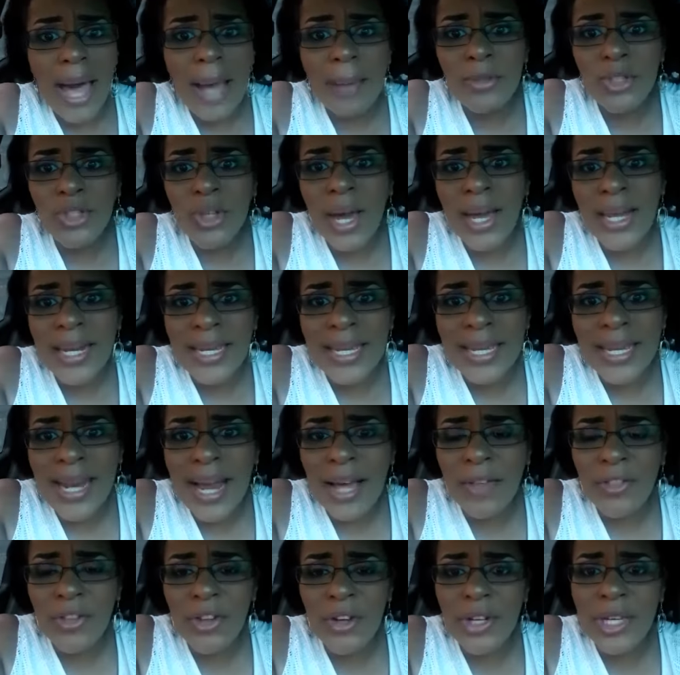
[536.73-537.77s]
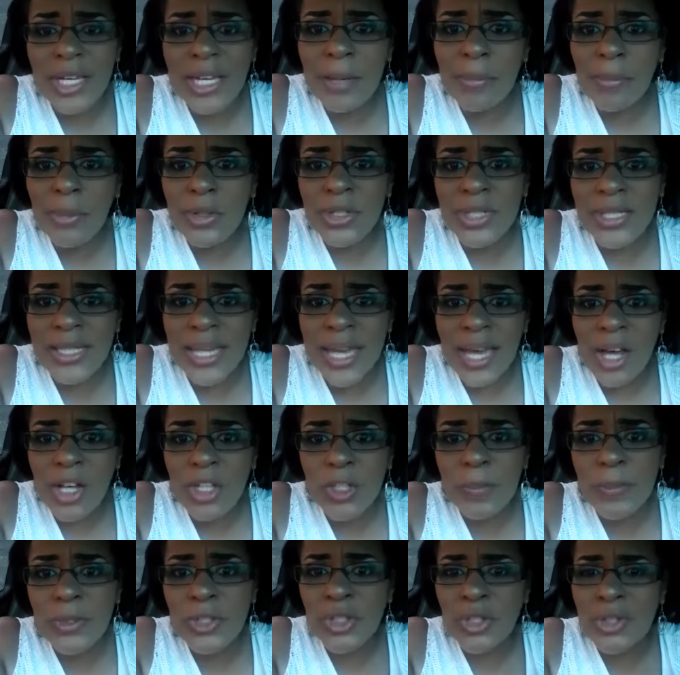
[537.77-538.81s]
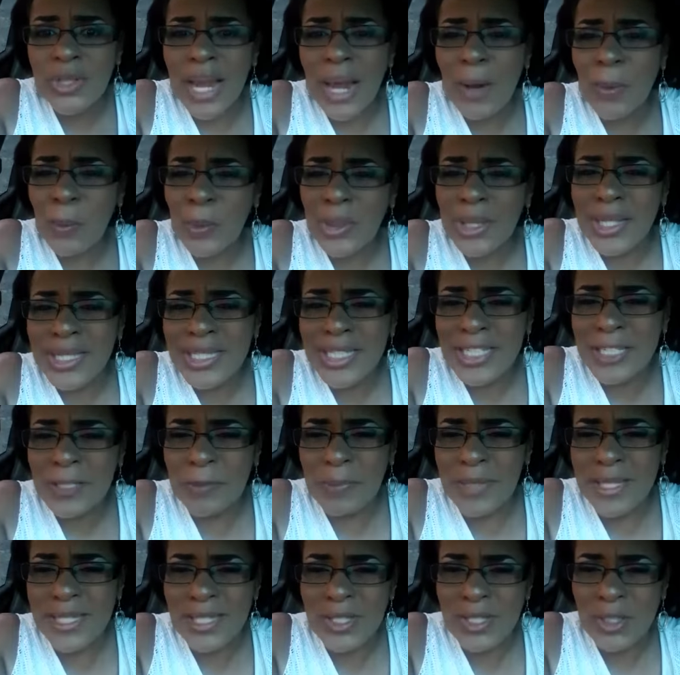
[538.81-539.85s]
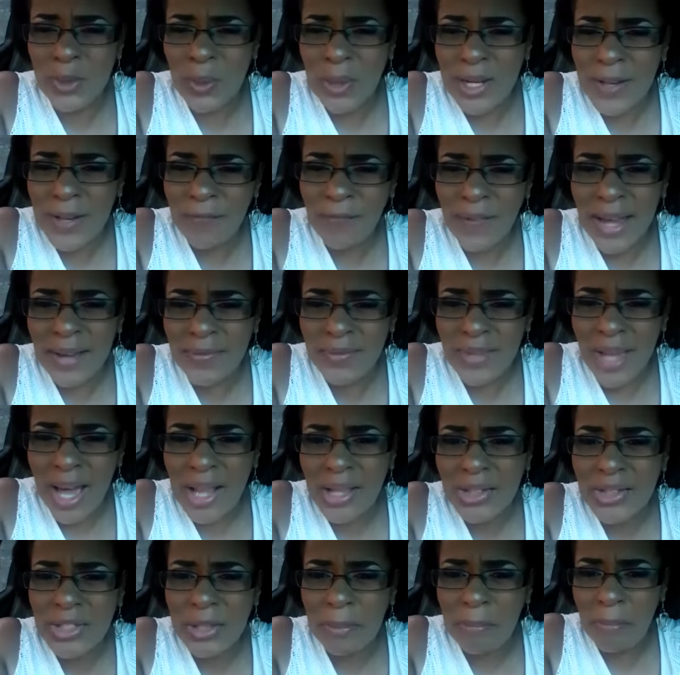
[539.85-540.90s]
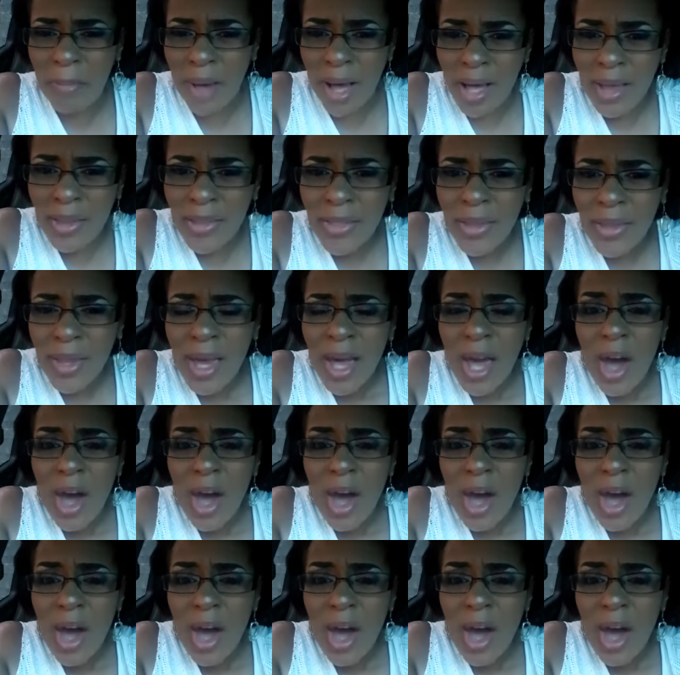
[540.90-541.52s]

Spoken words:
I'm trying to get out there and get more sales, but you're not willing to spend $25 a month